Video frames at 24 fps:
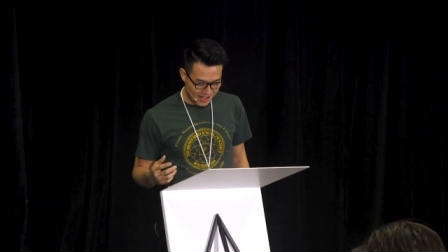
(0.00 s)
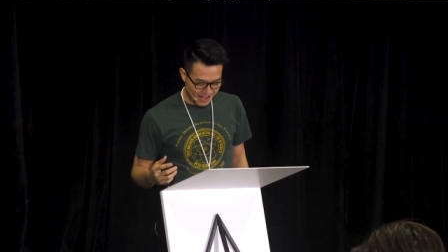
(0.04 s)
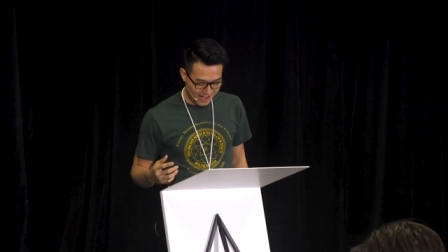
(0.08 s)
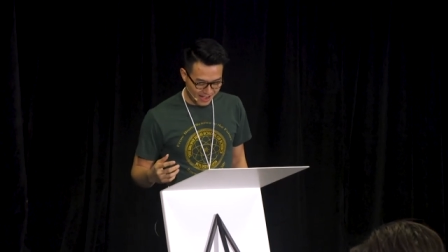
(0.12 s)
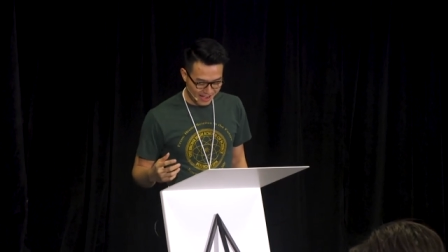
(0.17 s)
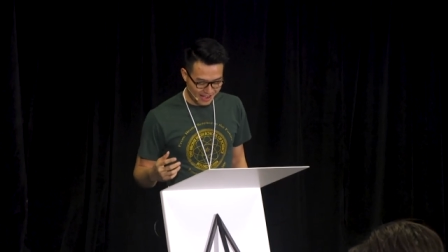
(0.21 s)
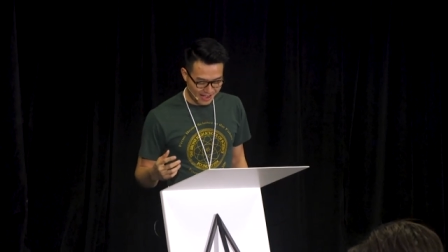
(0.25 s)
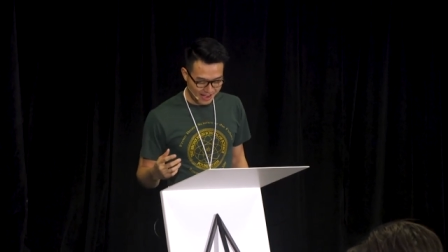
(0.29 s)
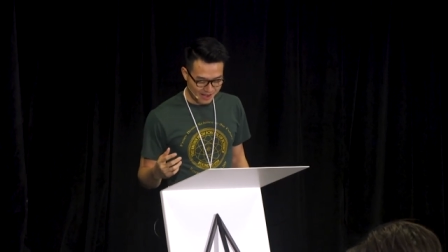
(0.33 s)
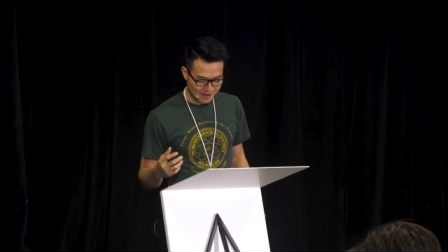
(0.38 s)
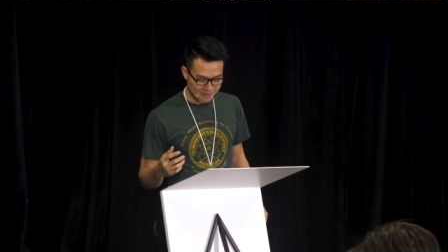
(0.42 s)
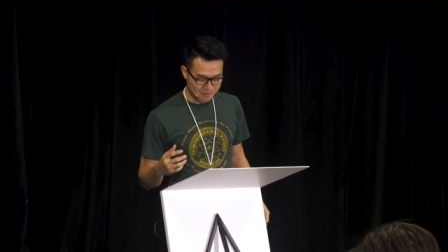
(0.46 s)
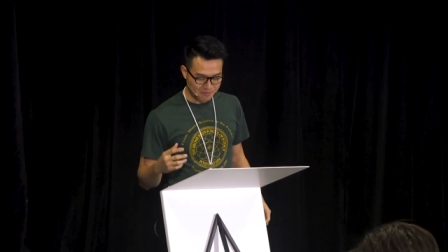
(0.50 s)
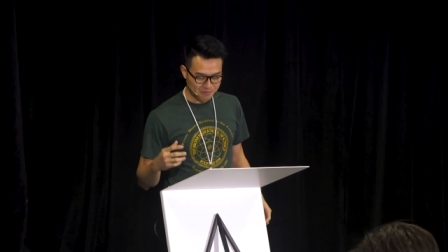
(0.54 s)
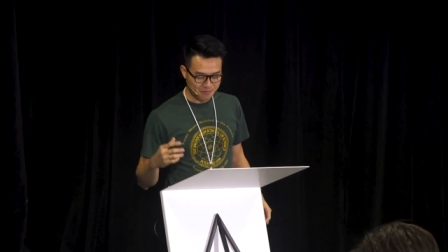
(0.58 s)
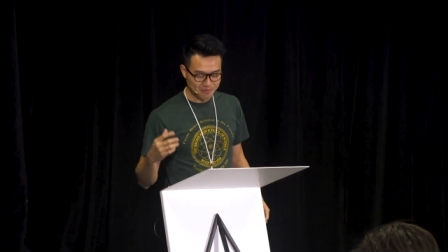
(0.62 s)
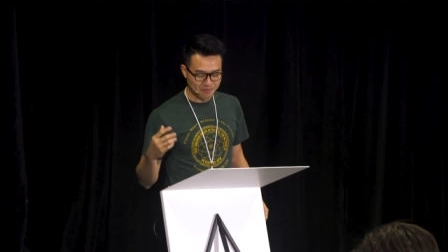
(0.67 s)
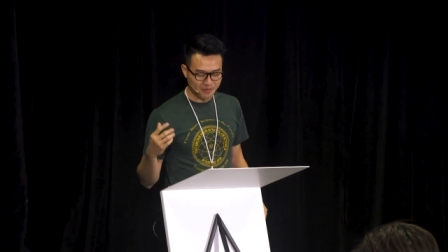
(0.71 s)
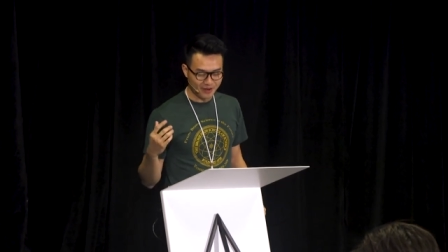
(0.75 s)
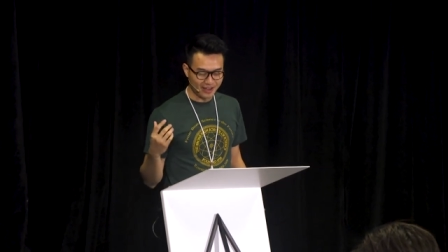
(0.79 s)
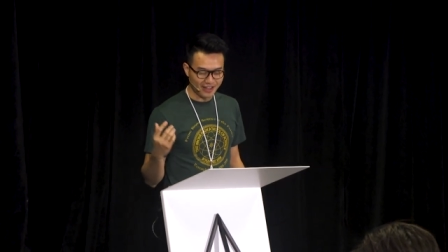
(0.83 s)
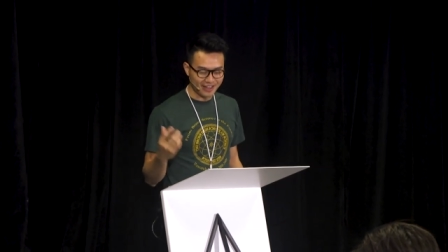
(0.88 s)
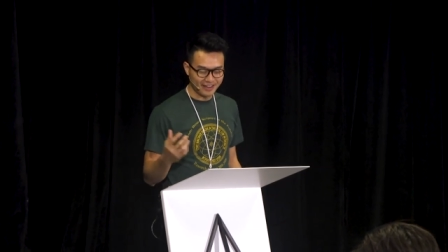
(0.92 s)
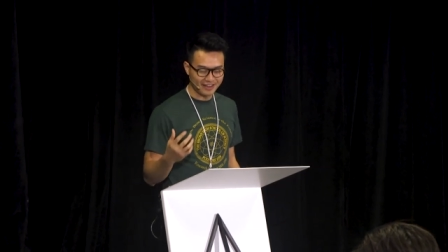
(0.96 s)
Uh,
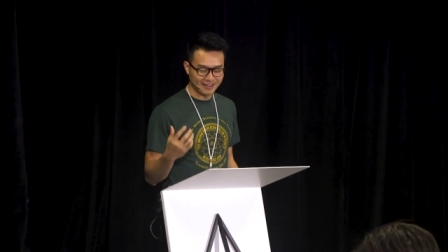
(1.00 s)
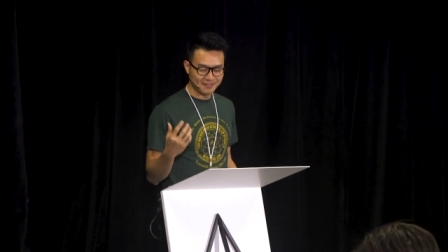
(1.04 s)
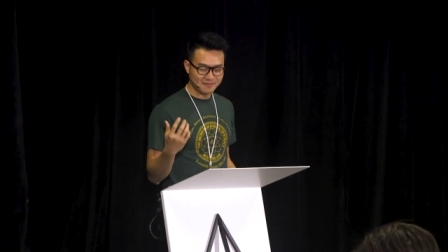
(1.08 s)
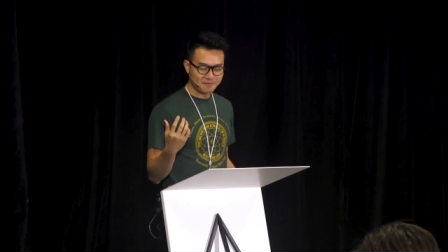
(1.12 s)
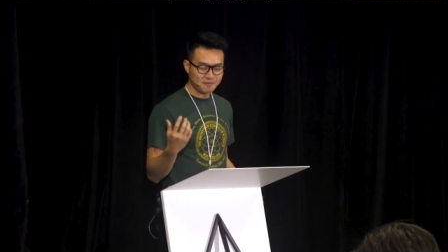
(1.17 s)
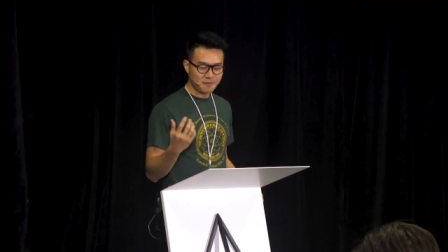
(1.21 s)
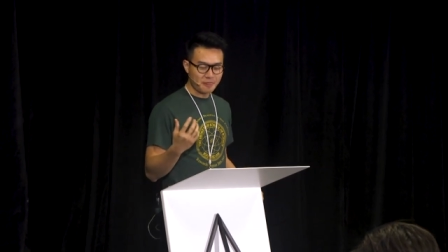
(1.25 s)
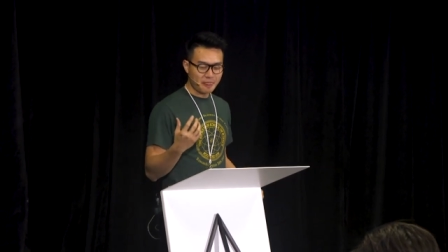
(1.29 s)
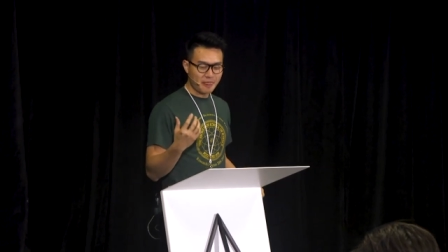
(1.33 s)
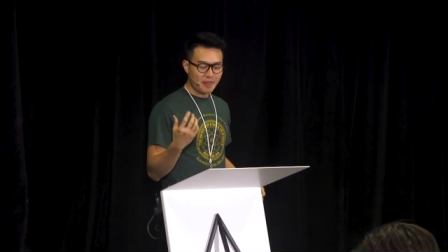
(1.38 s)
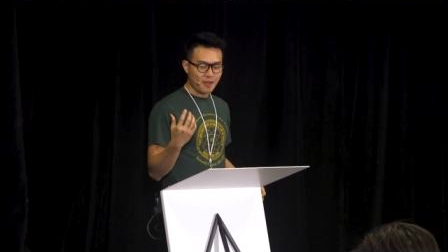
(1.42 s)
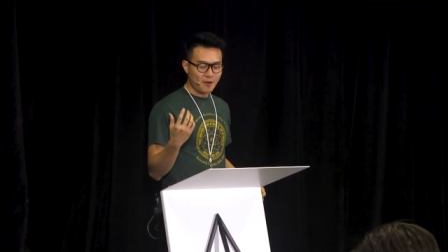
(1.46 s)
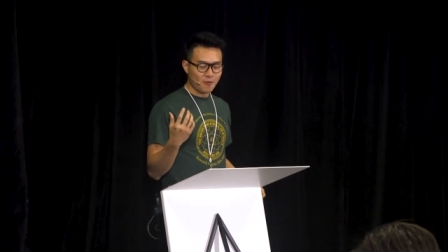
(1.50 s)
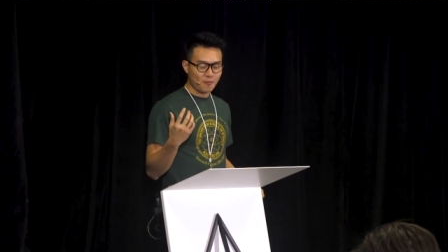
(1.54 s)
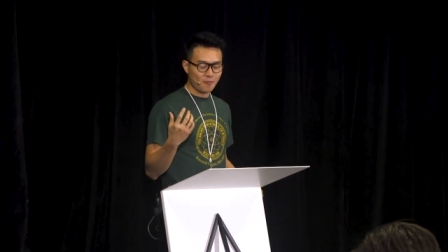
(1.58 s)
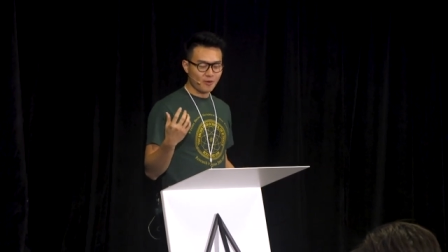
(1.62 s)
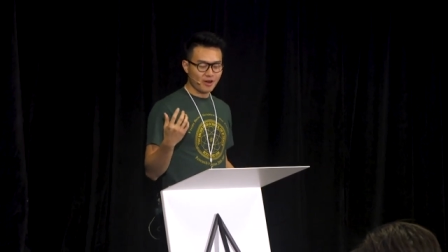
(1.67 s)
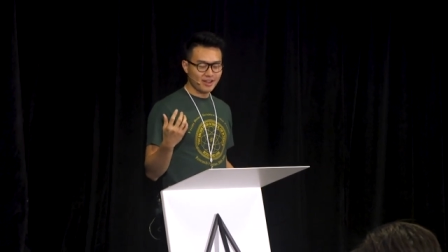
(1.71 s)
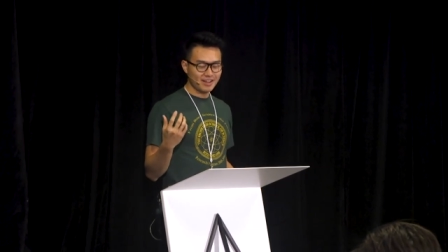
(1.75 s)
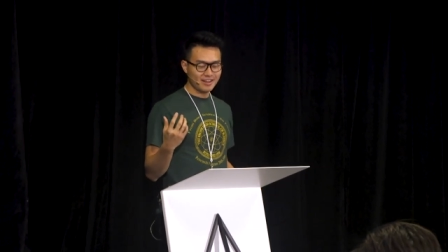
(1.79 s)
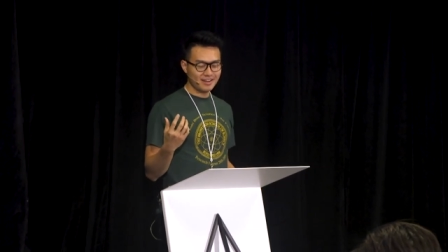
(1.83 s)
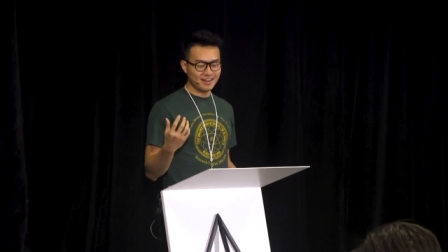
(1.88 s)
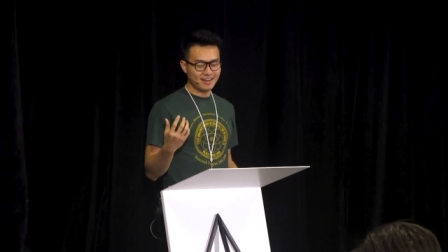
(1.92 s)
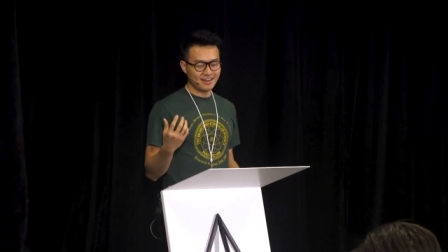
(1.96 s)
but
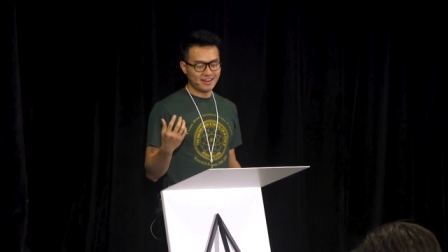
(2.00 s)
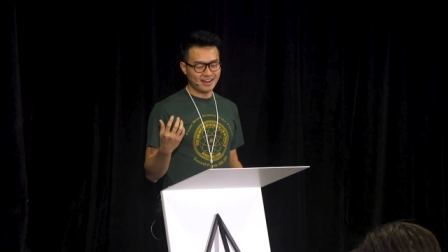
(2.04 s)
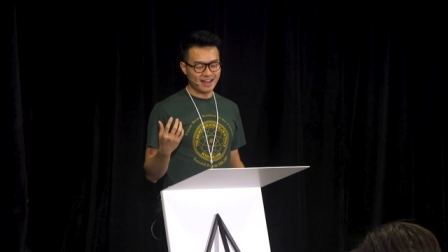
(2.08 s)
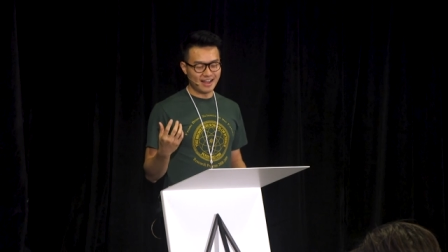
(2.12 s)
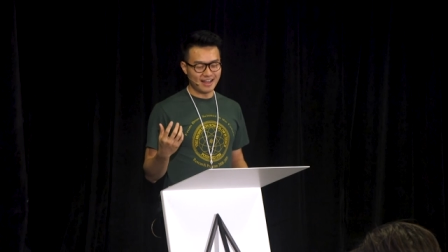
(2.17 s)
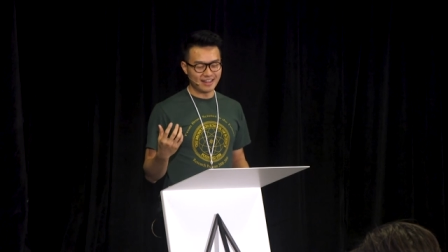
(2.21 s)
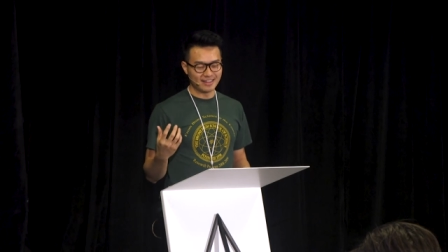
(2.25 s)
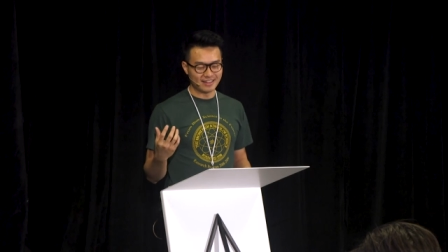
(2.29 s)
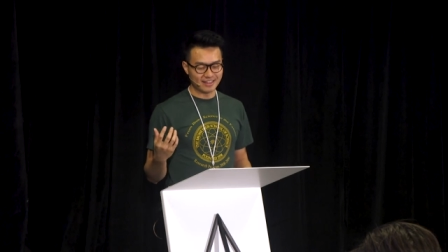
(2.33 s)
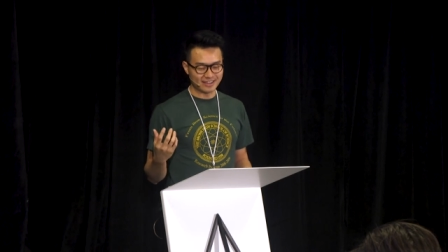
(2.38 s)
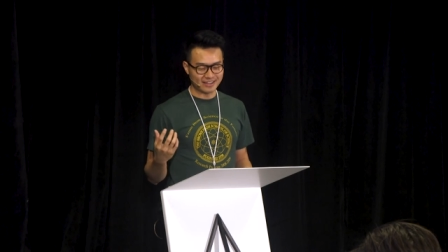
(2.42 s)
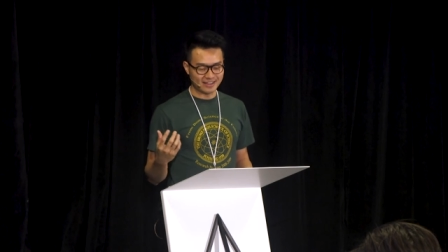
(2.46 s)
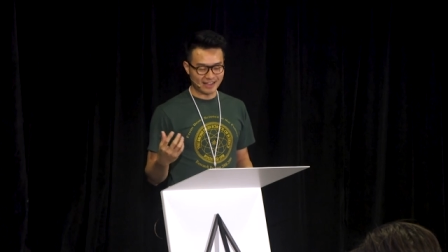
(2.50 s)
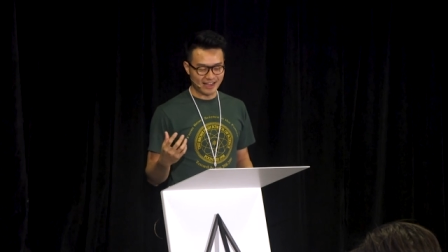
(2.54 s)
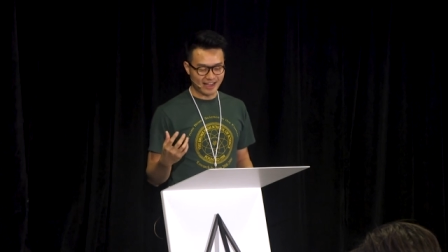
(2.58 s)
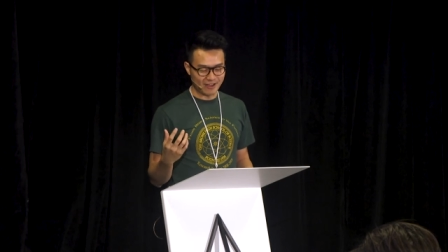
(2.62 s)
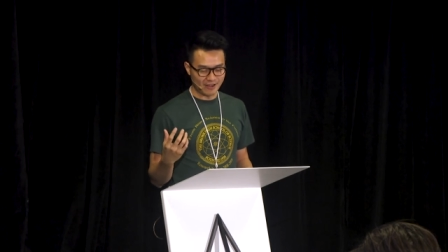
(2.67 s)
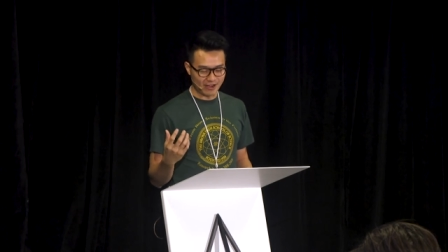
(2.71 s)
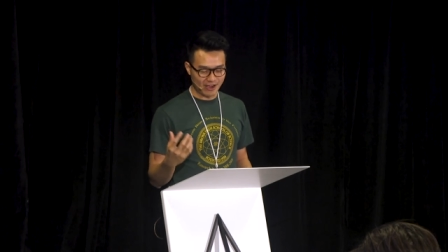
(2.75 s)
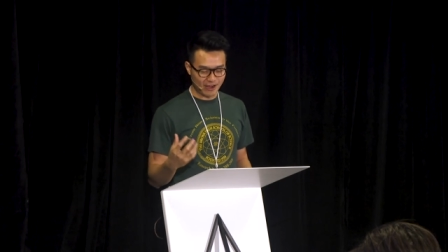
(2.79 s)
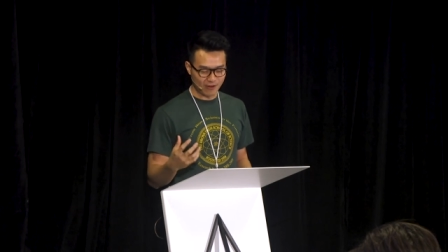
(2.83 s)
what I think I,